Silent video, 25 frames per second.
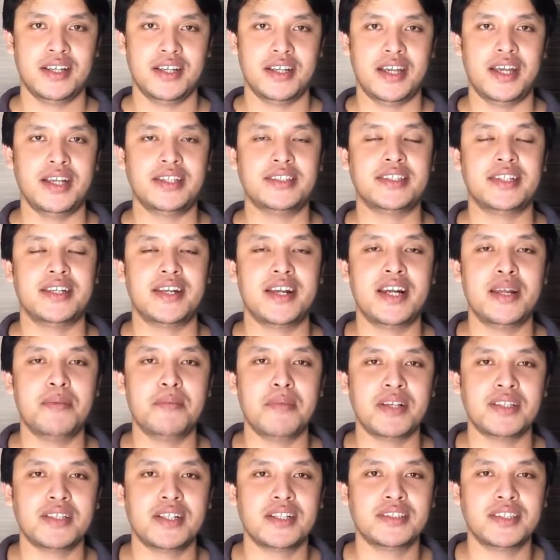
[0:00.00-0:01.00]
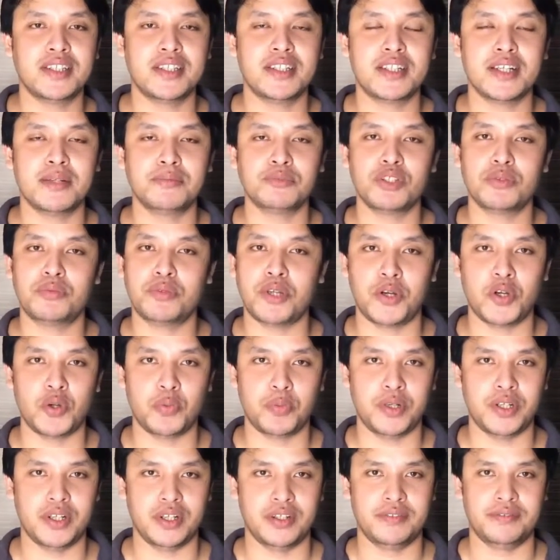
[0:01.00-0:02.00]
It generally measures in terms of
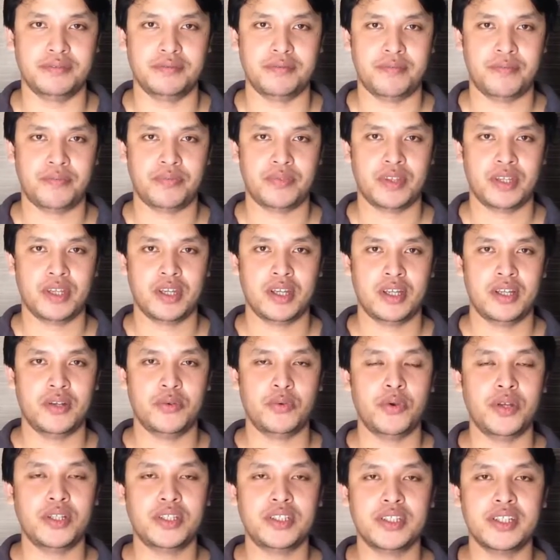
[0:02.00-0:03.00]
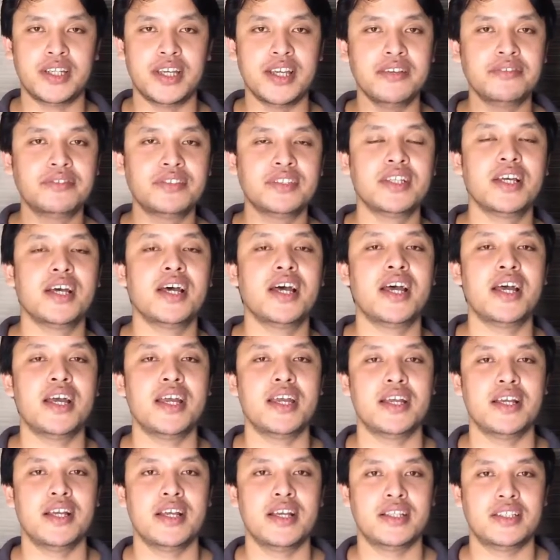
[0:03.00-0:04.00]
nanometer, which gives the
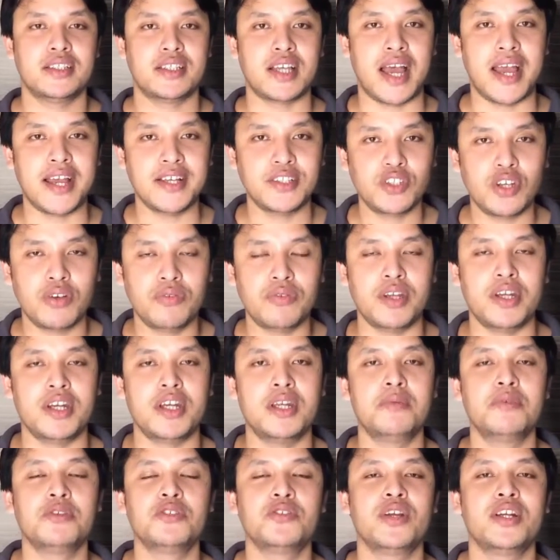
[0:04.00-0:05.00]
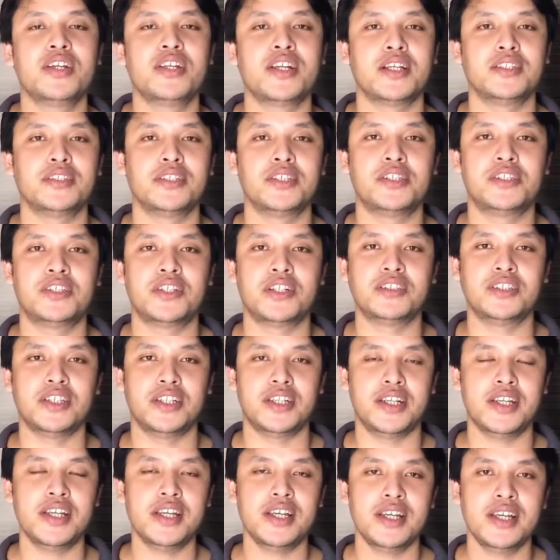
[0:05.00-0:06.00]
size of individual transistors
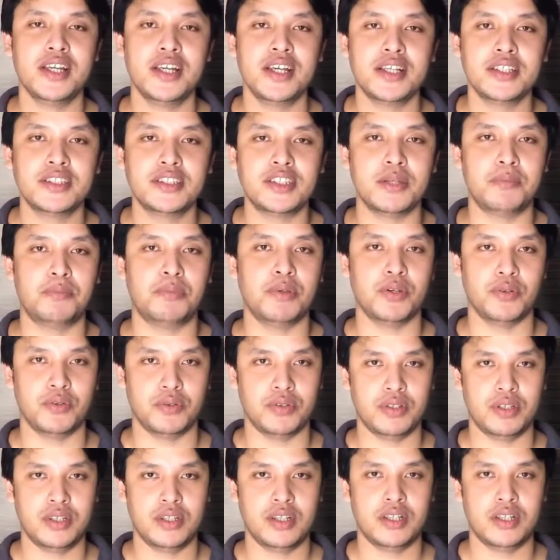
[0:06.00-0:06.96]
in the CPU.